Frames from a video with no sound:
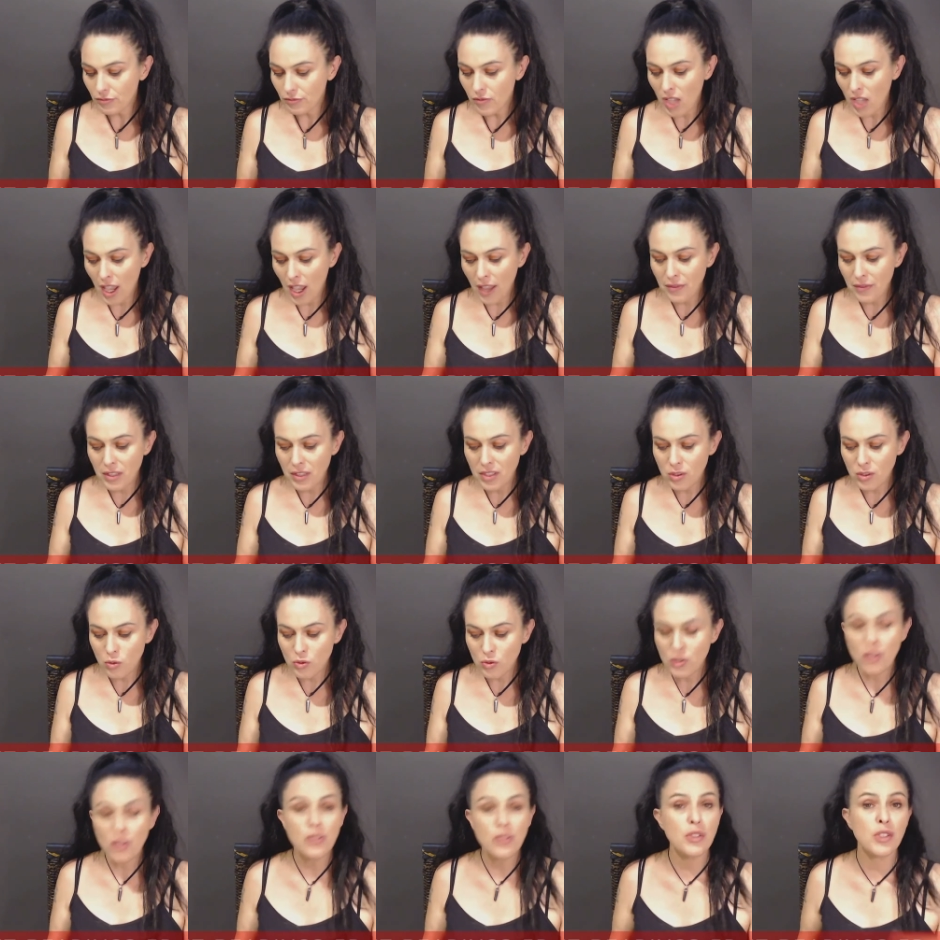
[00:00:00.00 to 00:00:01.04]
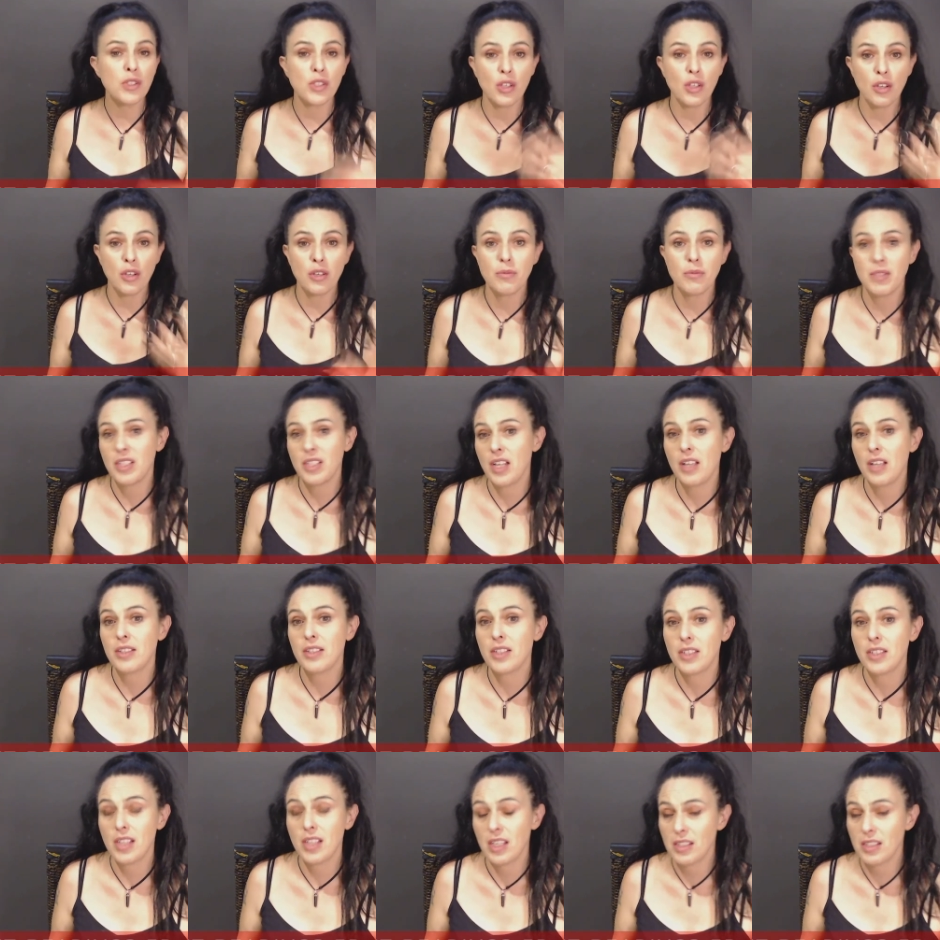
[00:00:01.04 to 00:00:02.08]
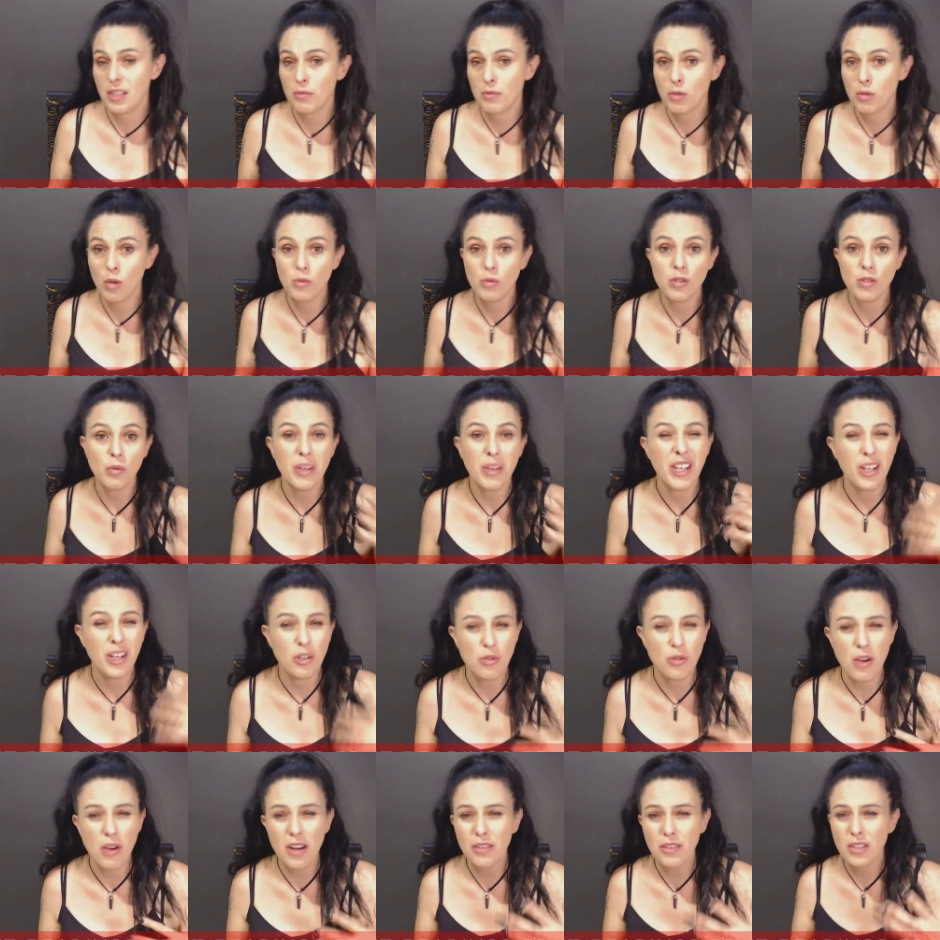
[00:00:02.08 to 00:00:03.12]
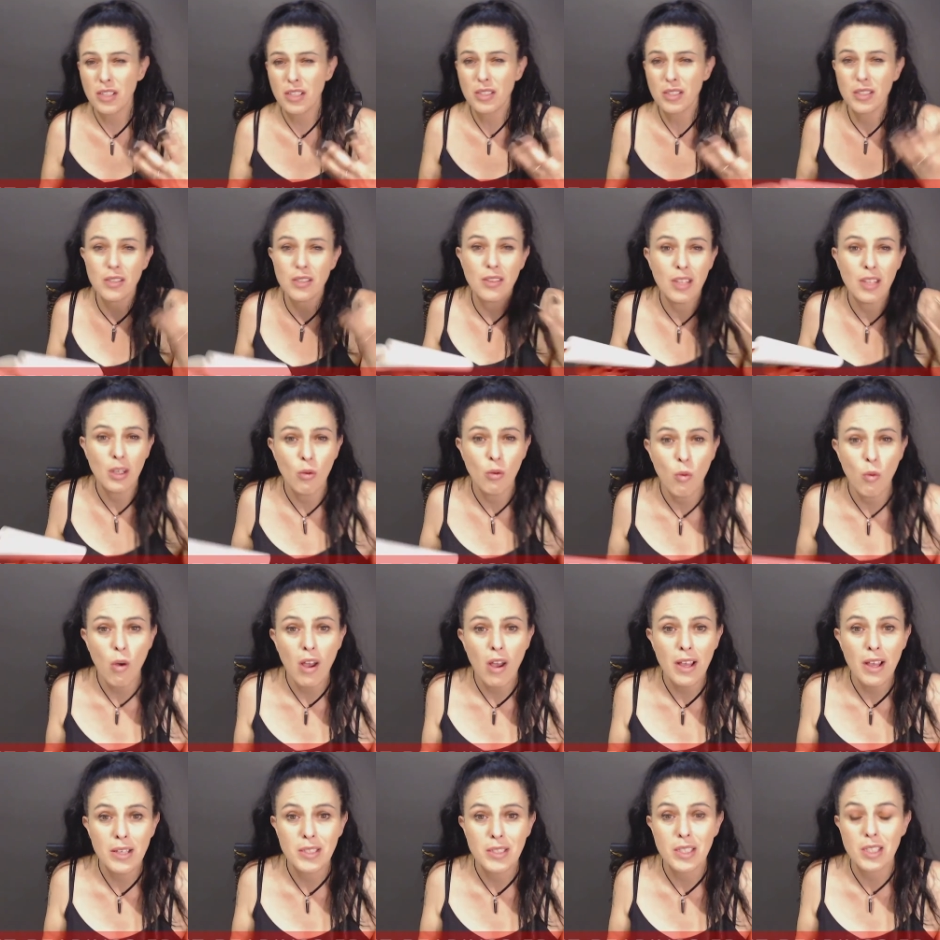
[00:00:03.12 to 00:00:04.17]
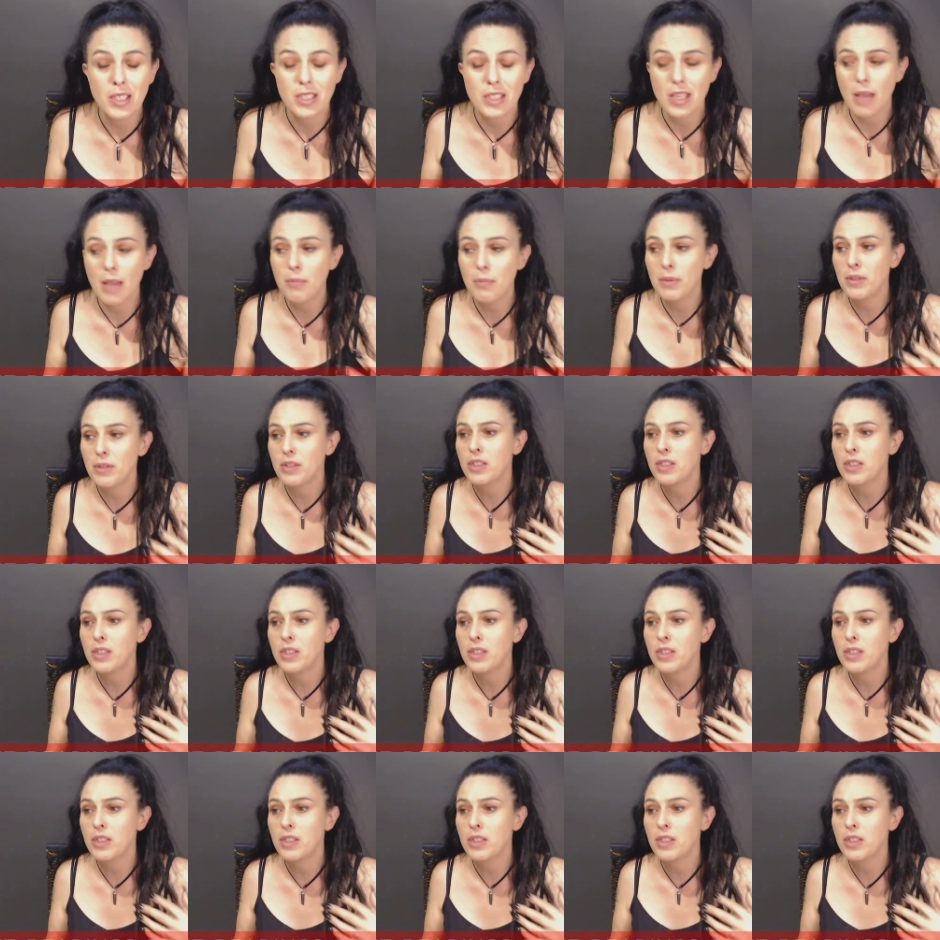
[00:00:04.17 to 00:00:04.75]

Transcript: And there's also the circumstances that sometimes we can attract things and think, why has this happened?